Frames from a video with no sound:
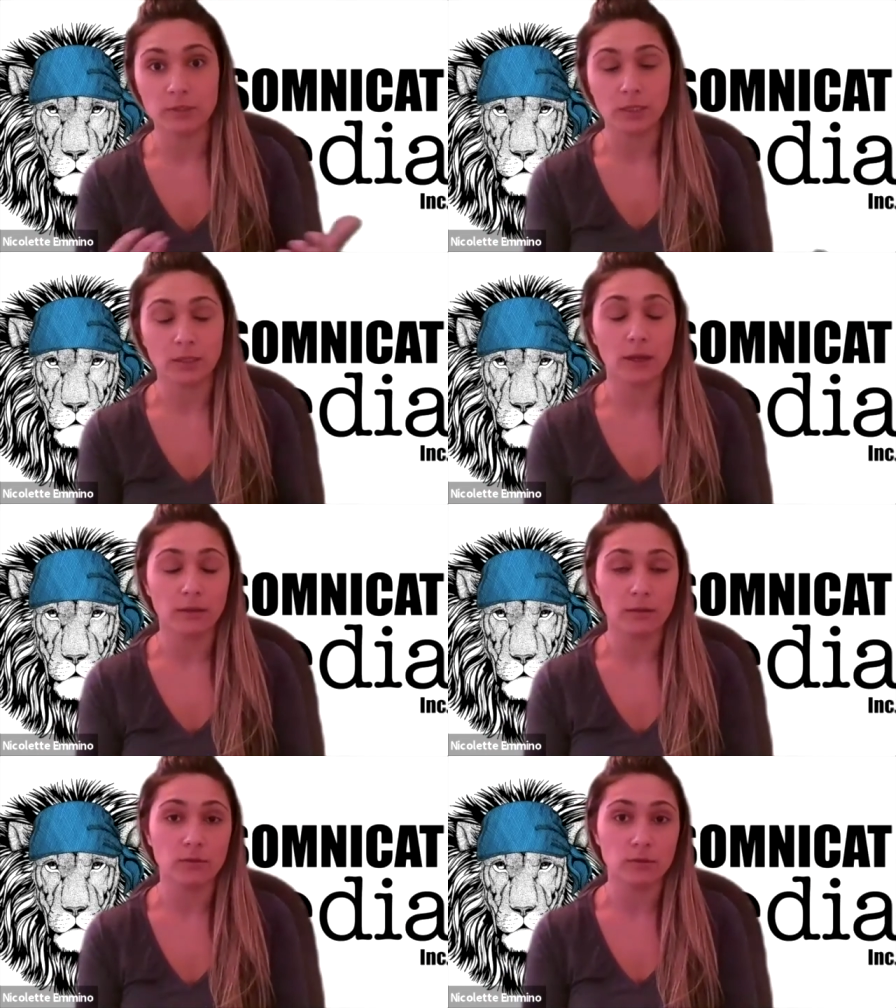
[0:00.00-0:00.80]
and and
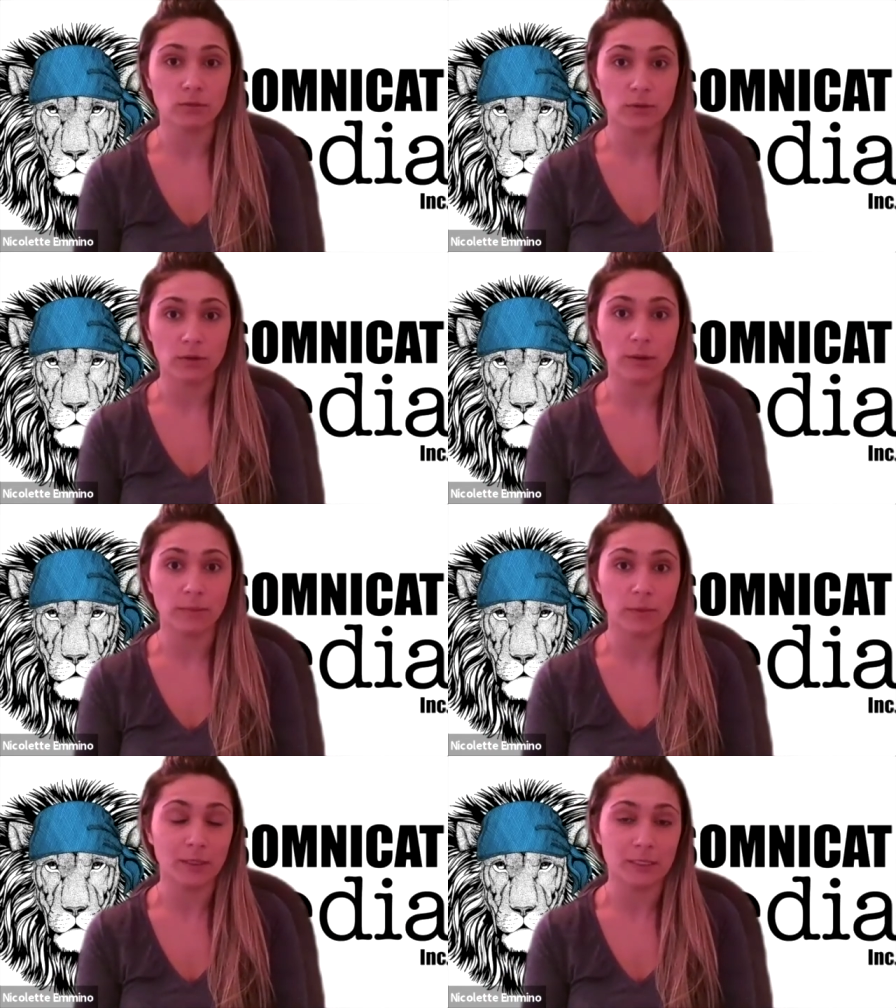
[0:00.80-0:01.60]
those who are
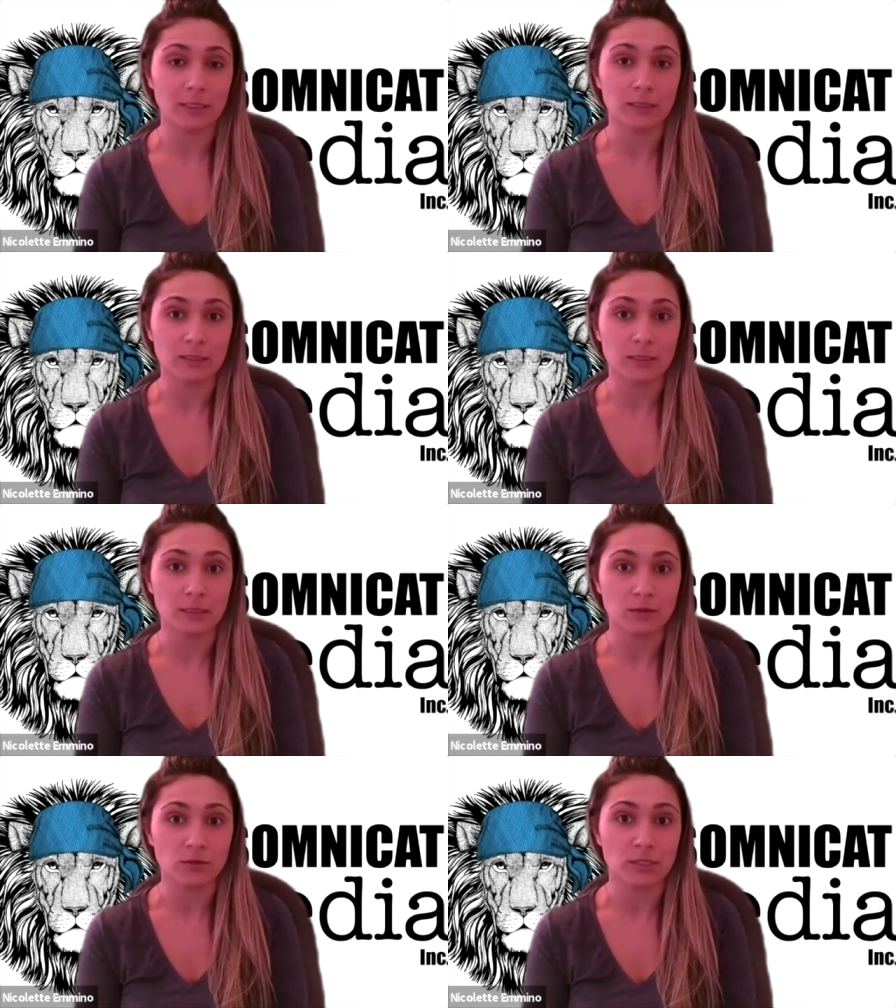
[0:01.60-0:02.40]
implementing this into
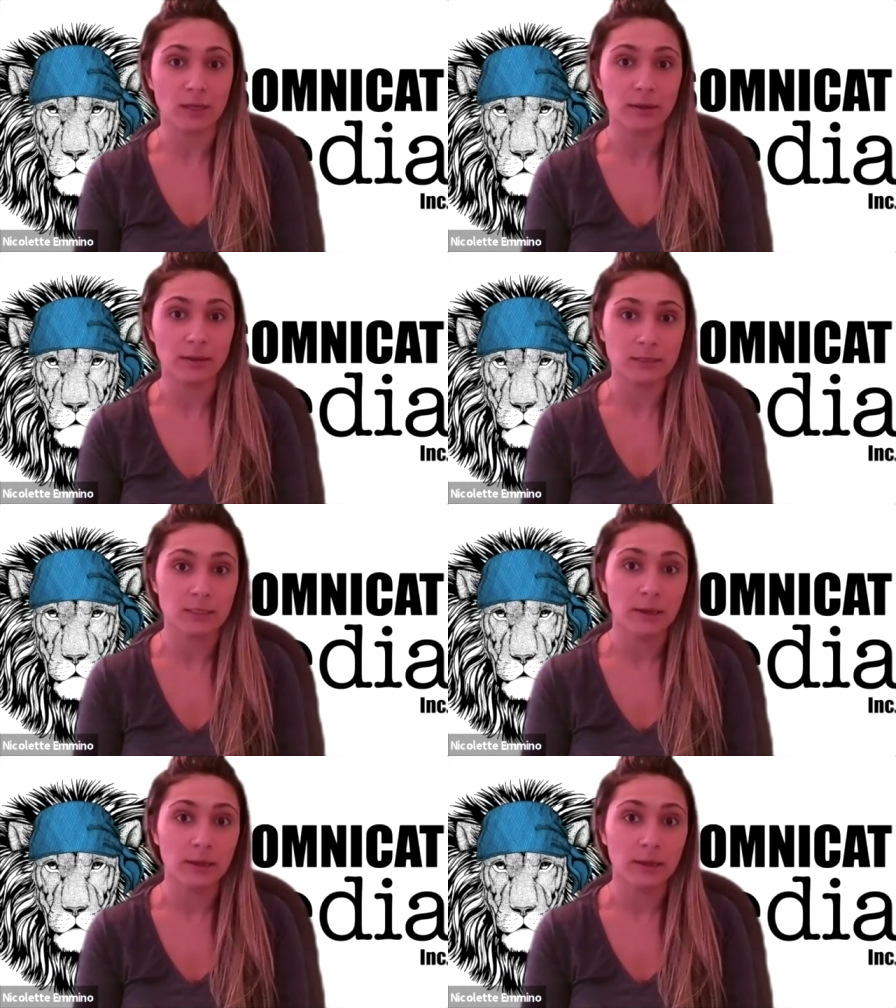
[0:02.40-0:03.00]
their designs